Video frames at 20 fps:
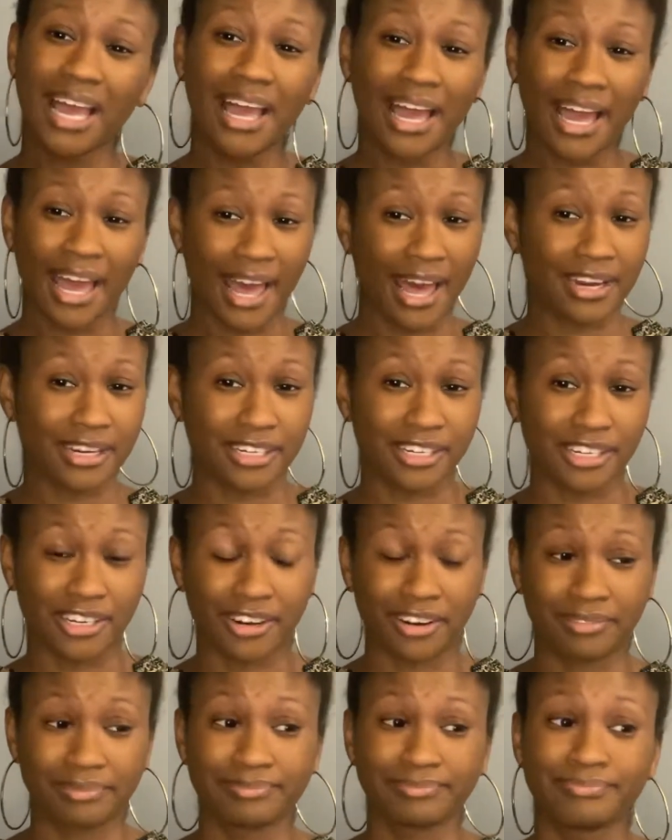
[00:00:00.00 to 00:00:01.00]
out of
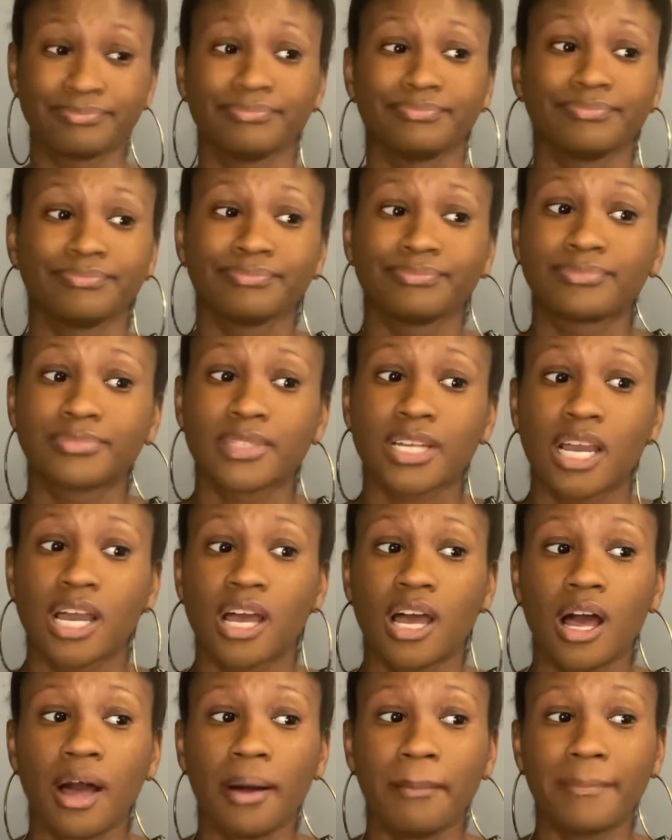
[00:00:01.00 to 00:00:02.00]
here.
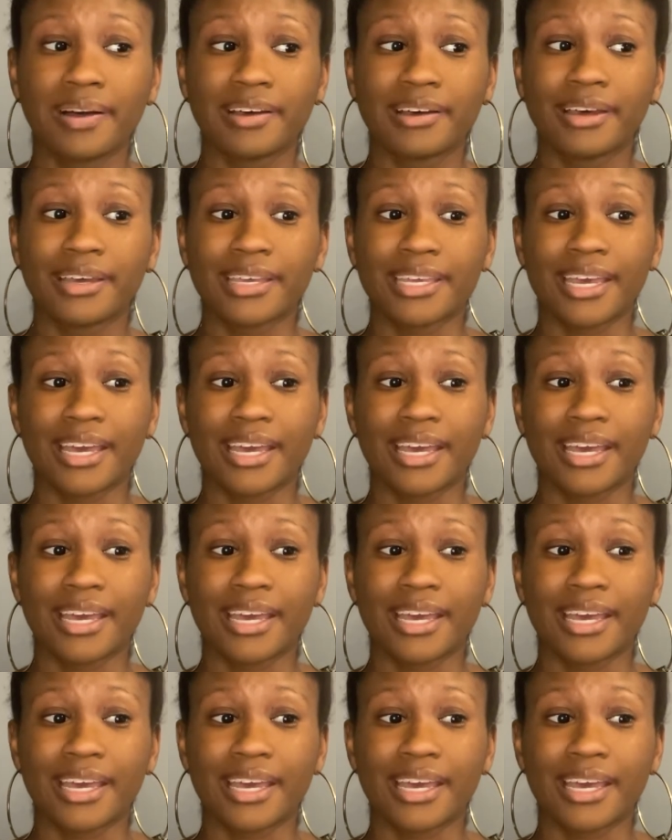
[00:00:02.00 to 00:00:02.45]
But